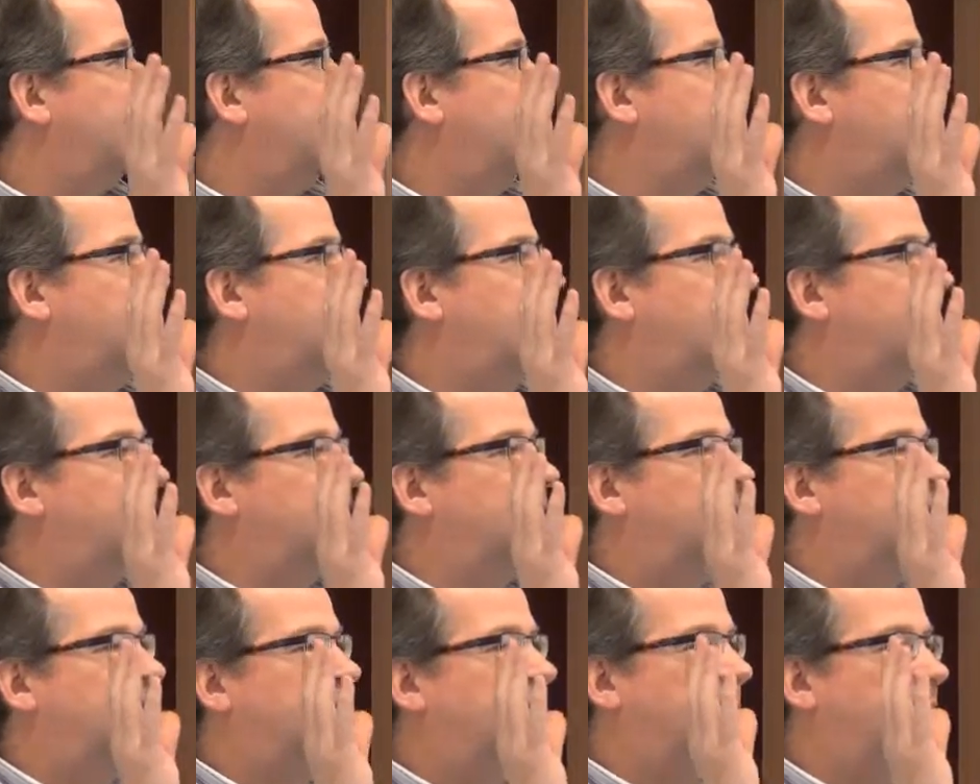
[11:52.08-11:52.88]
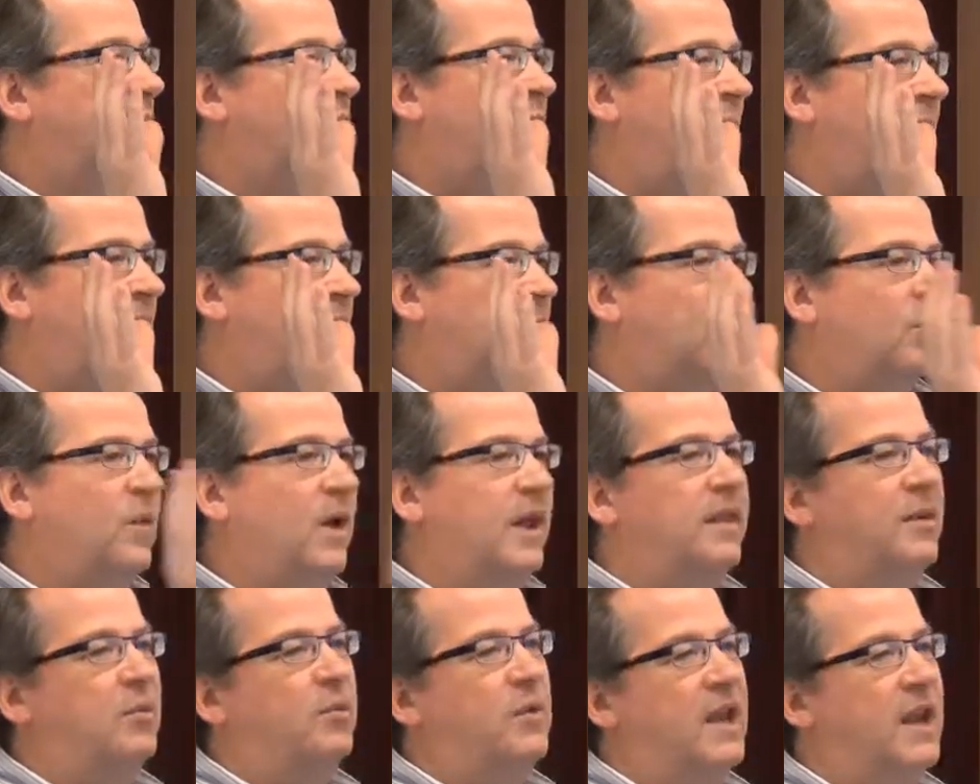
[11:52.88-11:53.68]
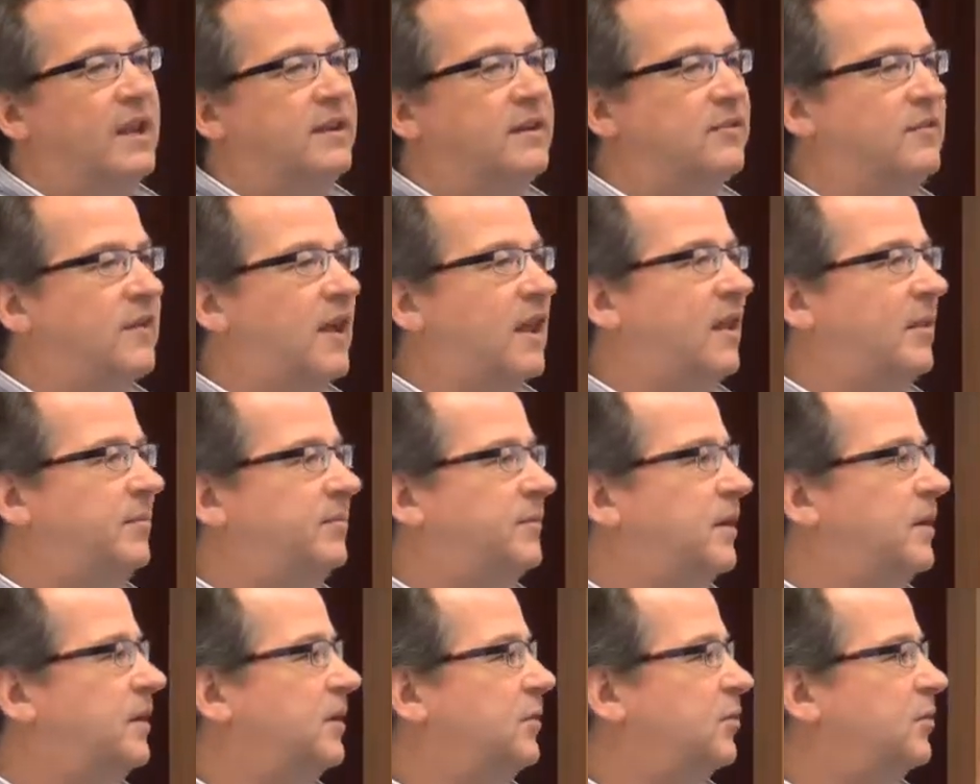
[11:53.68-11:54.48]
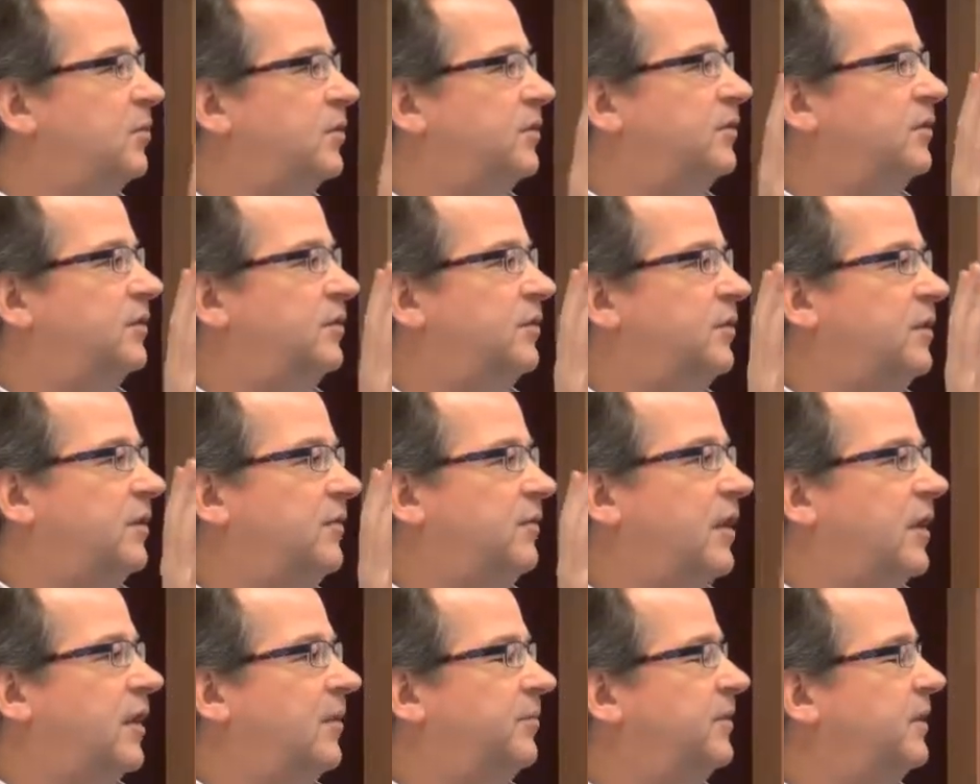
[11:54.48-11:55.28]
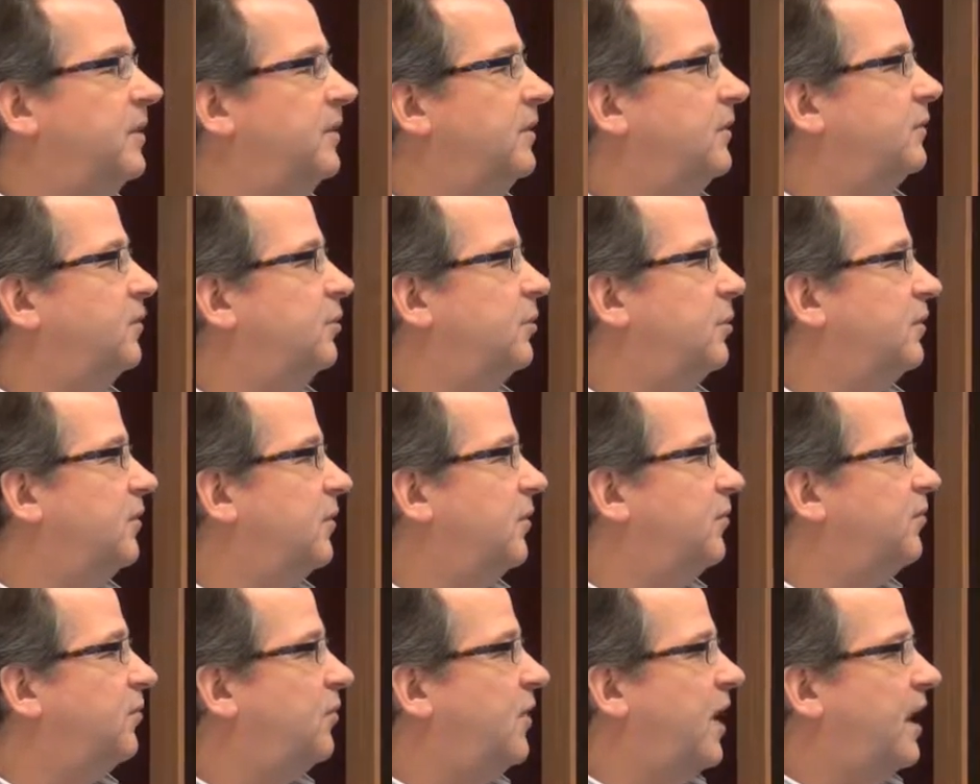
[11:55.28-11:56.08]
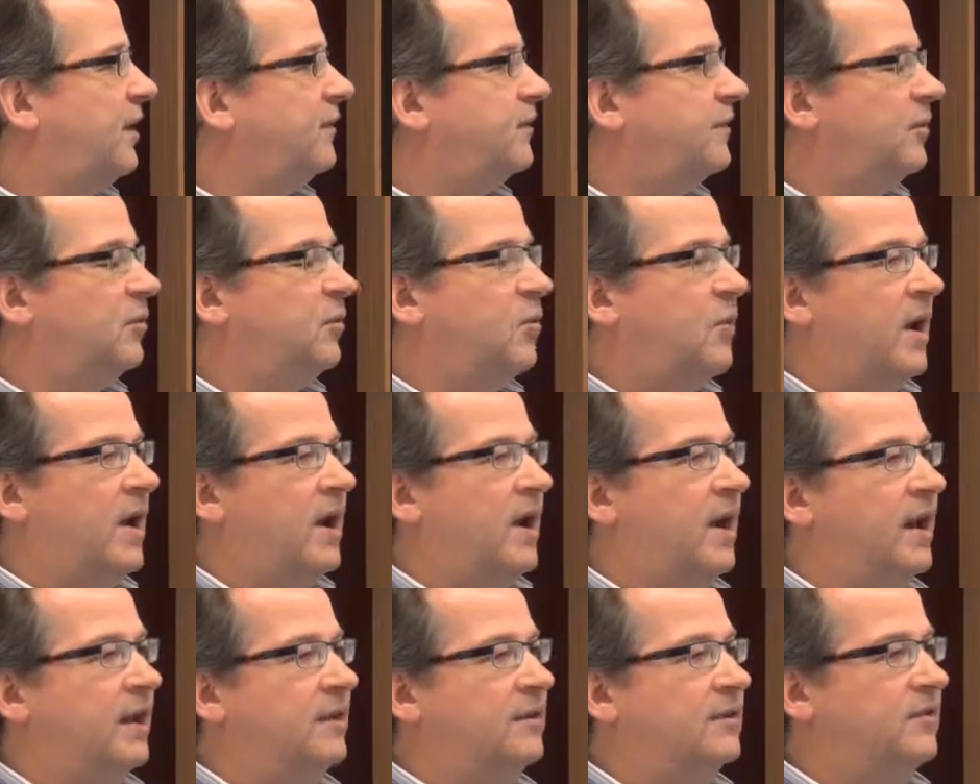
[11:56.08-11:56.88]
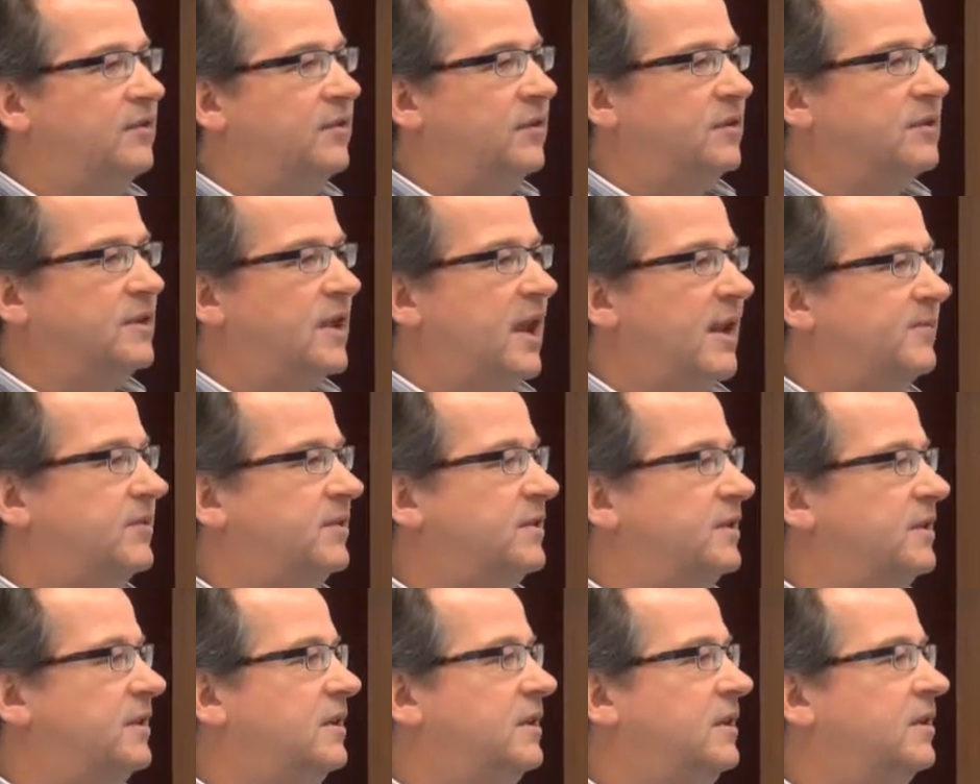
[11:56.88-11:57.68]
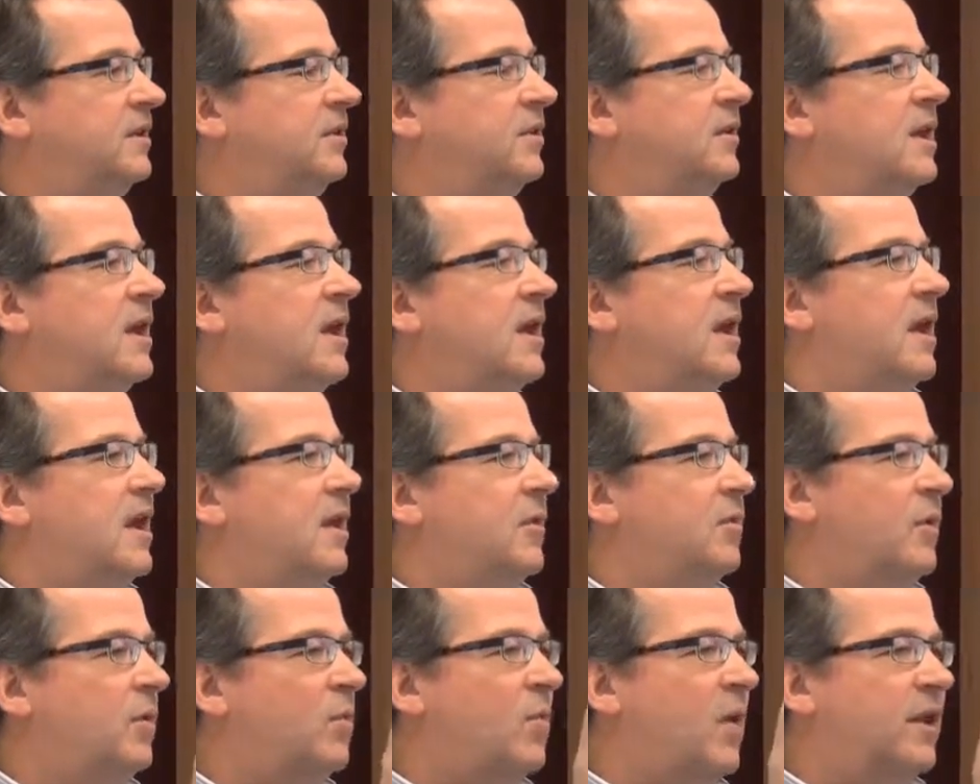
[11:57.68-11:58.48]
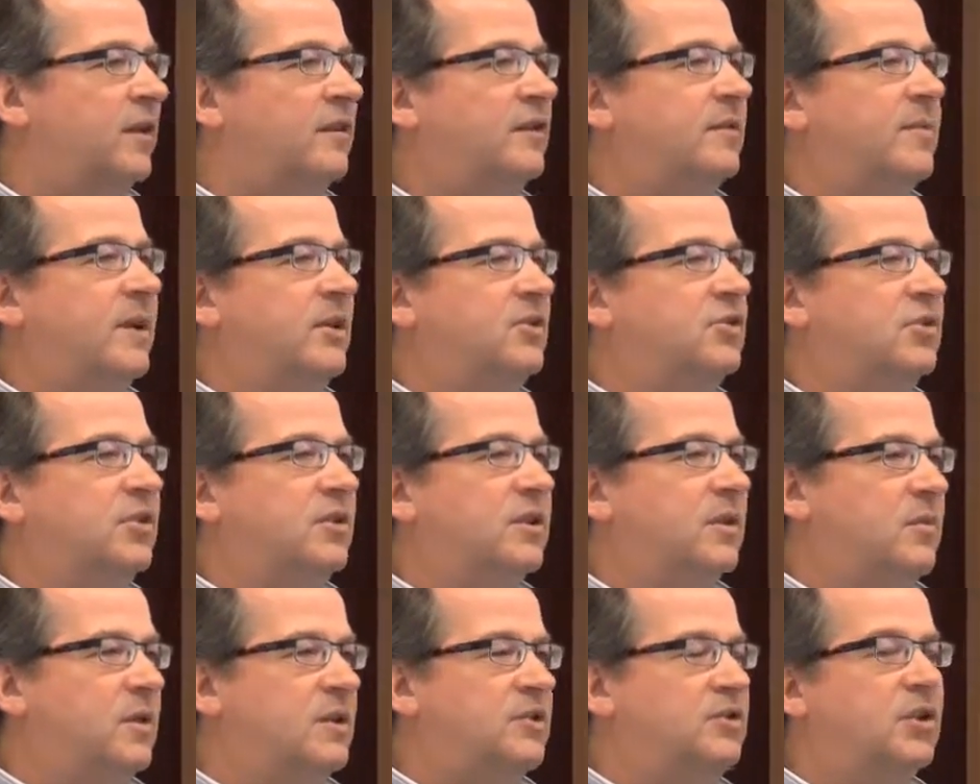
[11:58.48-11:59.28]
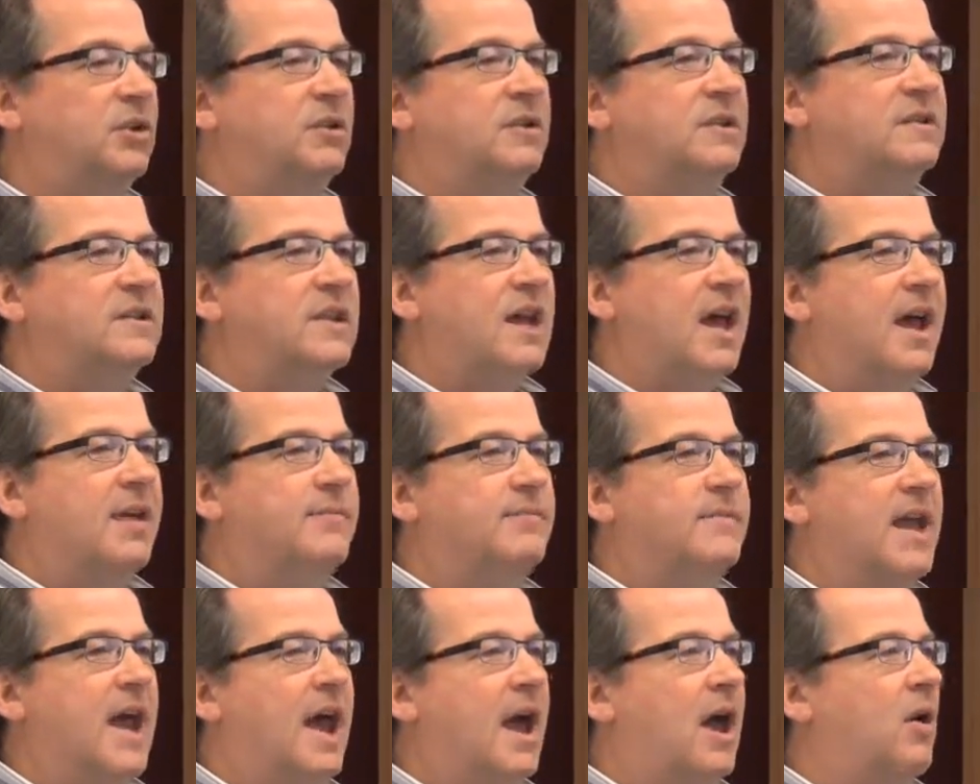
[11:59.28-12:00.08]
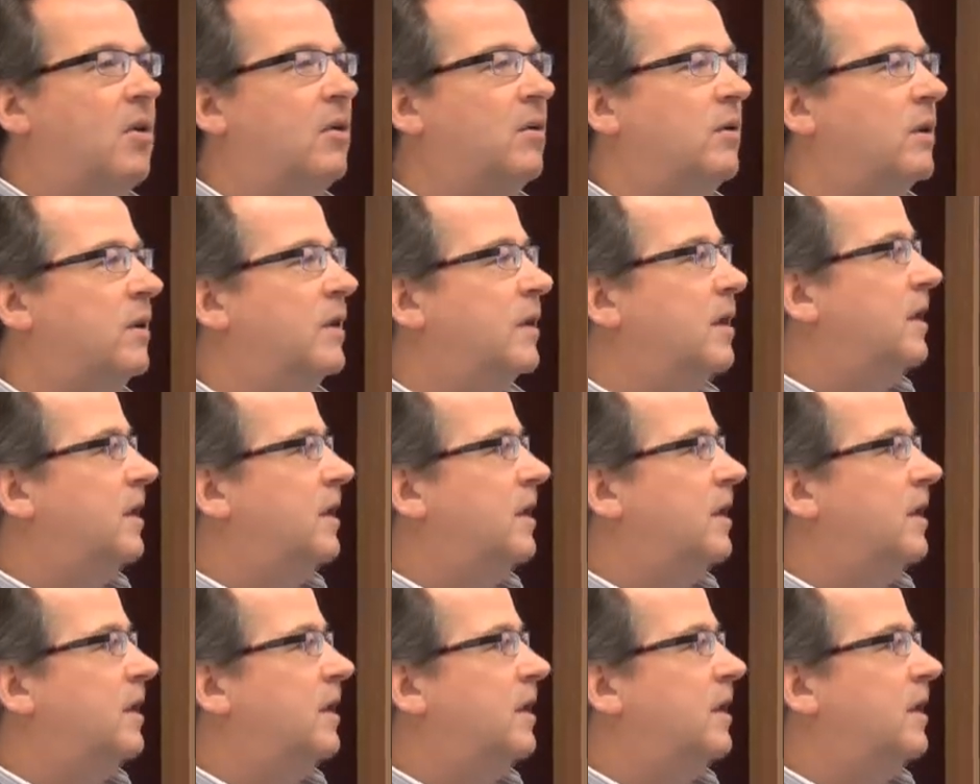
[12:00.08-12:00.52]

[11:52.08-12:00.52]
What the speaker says: And that the way that we had developed it, it was developed in a sort of a frantic way at different times of the year. We wanted to make sure that we took the time now